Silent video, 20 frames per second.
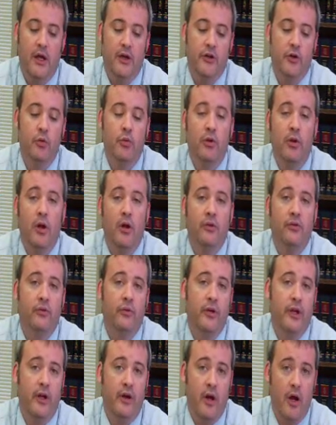And you will
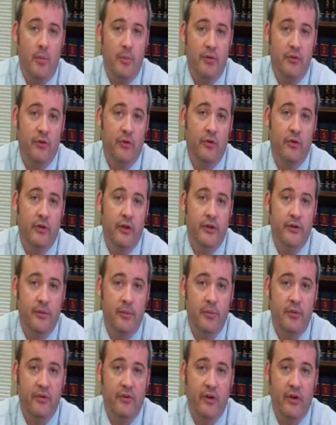also get an opportunity
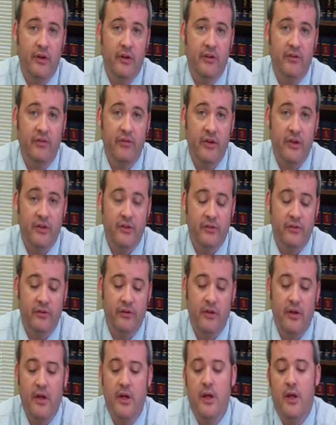to present a
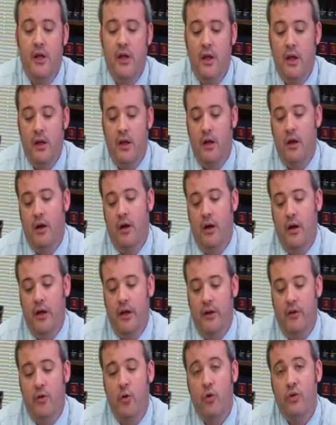defense.
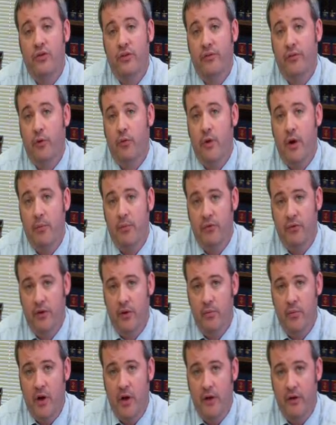And of course, if you're
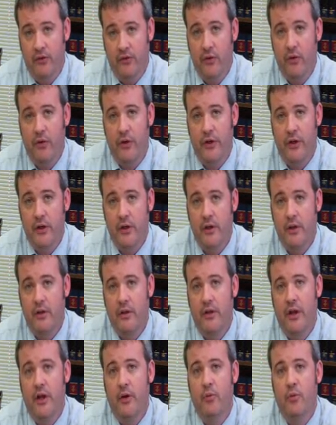represented by an attorney,
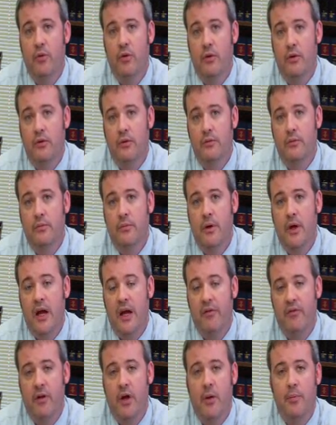they will
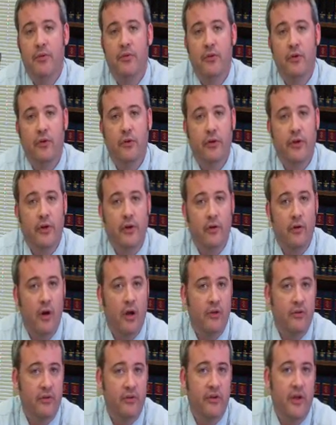have an opportunity to
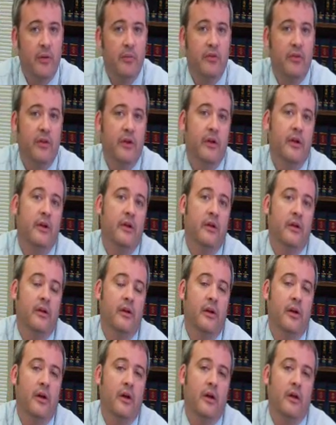cross-examine
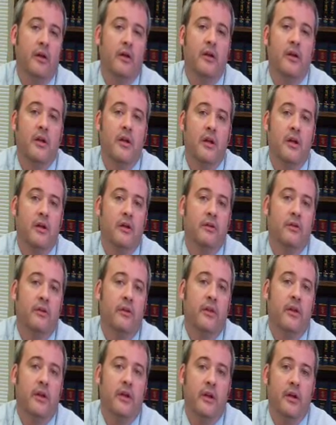
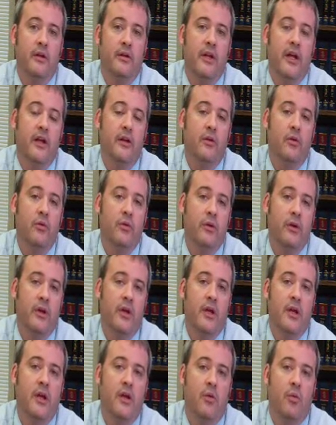the landlord,
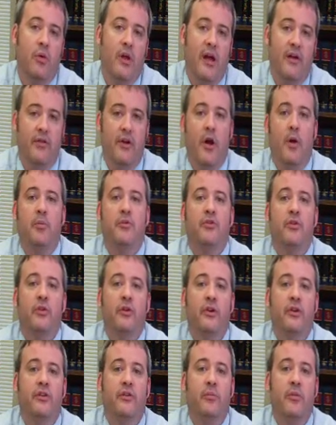will have an
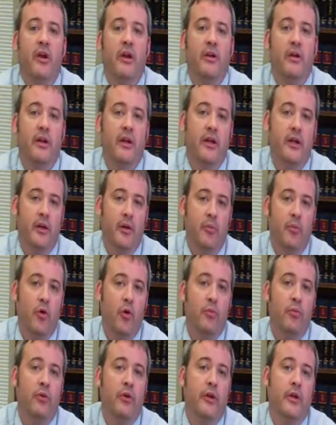opportunity to make any
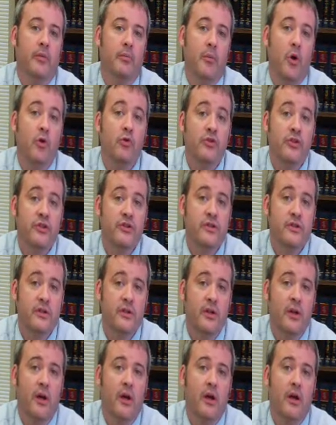appropriate
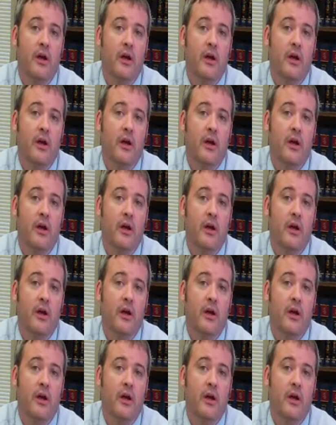motions